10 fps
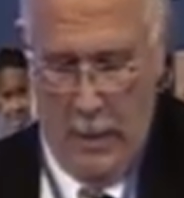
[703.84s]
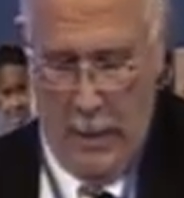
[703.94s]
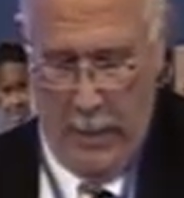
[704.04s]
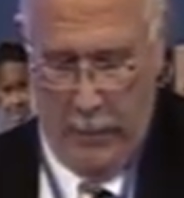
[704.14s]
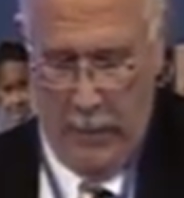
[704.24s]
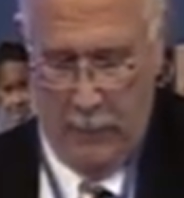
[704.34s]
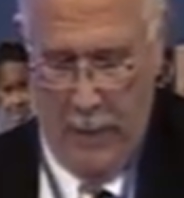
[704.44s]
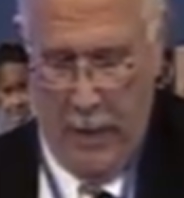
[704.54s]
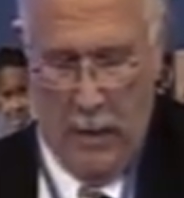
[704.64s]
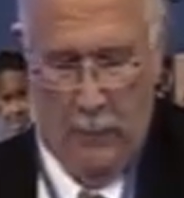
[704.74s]
And these
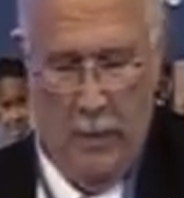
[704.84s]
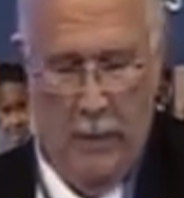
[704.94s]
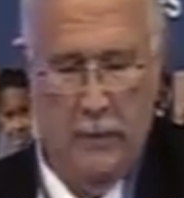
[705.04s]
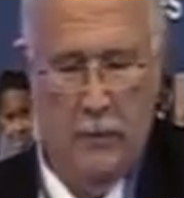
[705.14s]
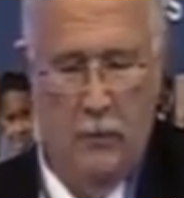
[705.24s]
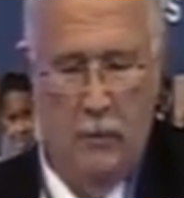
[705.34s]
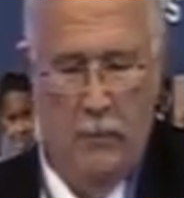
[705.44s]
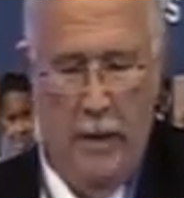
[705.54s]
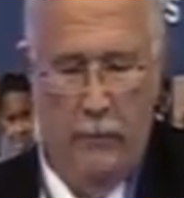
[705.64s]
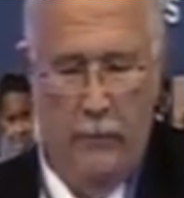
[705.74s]
may help us to
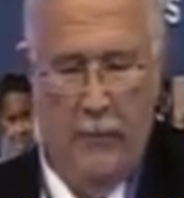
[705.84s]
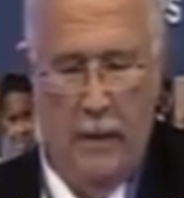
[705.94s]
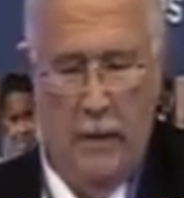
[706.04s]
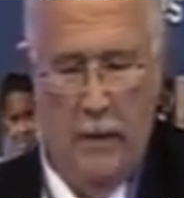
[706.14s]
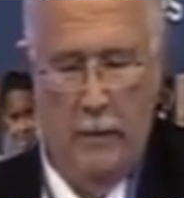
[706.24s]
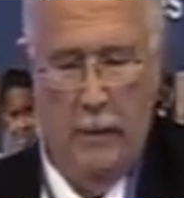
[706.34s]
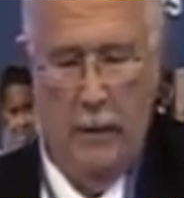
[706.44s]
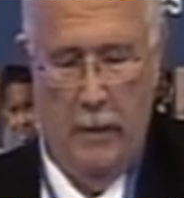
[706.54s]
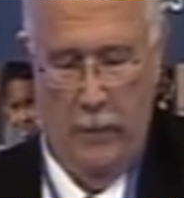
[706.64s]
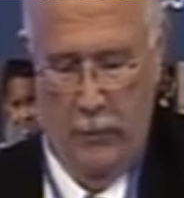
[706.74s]
better refine the
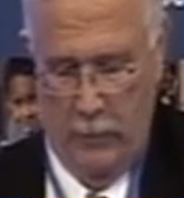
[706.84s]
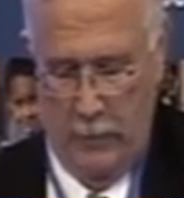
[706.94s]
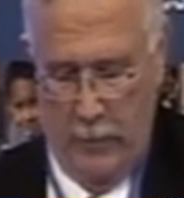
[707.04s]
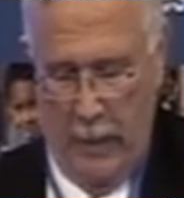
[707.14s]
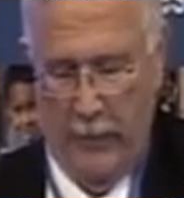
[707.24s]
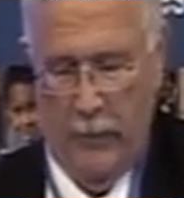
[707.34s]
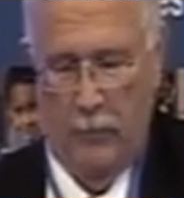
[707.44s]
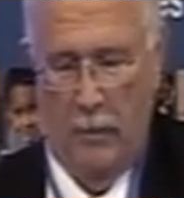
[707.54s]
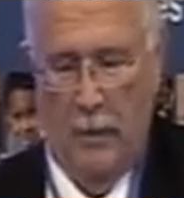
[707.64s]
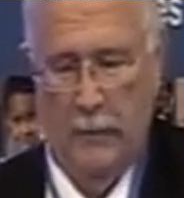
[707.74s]
use of the
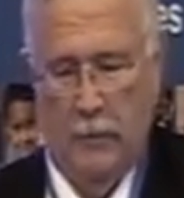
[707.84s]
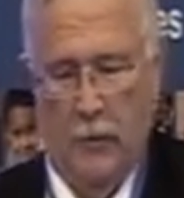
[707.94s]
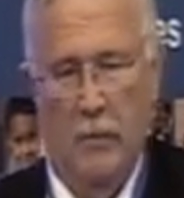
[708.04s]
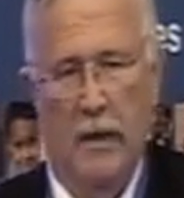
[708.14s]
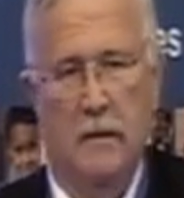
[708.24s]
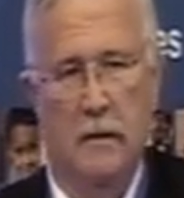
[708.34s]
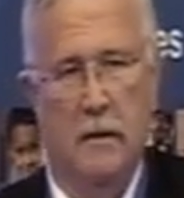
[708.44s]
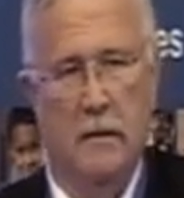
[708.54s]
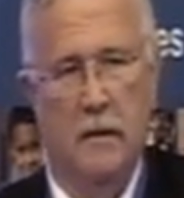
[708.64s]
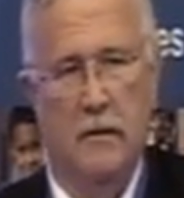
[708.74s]
anthropometric-based
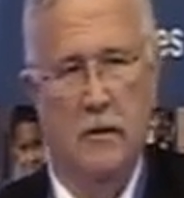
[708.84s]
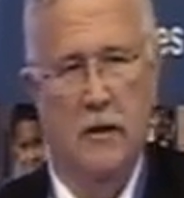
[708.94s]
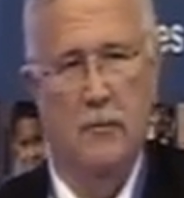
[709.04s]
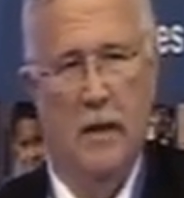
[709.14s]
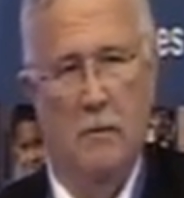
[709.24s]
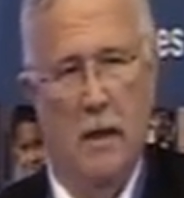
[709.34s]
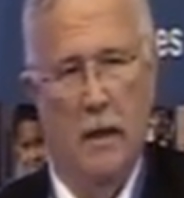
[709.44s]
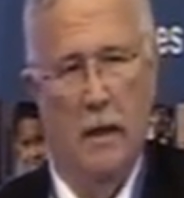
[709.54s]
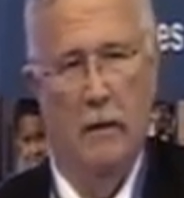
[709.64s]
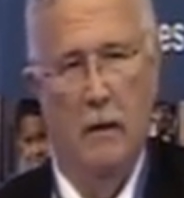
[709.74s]
indices, such as
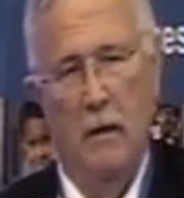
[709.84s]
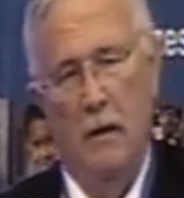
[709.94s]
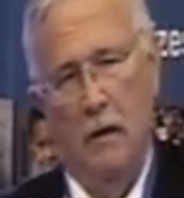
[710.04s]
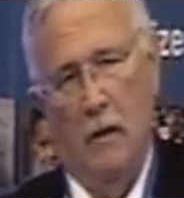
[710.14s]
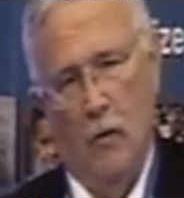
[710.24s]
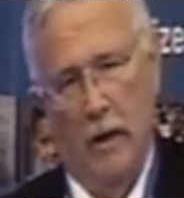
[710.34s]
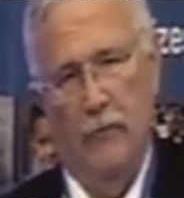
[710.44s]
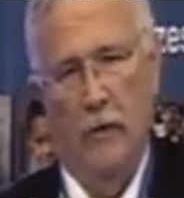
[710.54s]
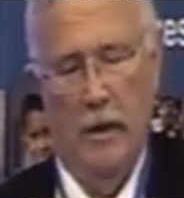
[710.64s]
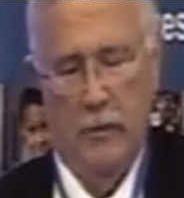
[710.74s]
BMI or weight
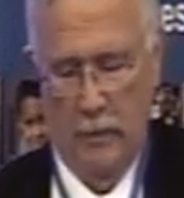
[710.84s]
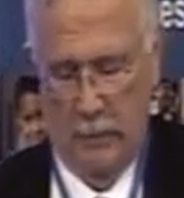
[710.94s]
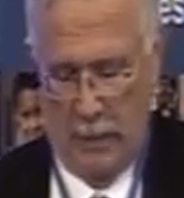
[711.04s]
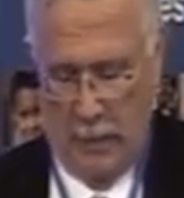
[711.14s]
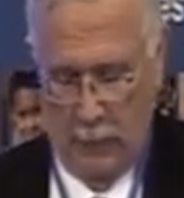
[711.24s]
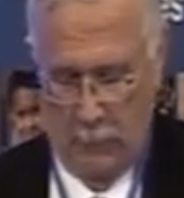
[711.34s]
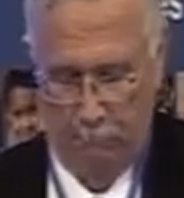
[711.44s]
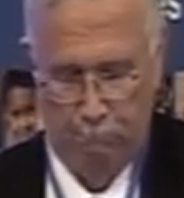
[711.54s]
for age and such.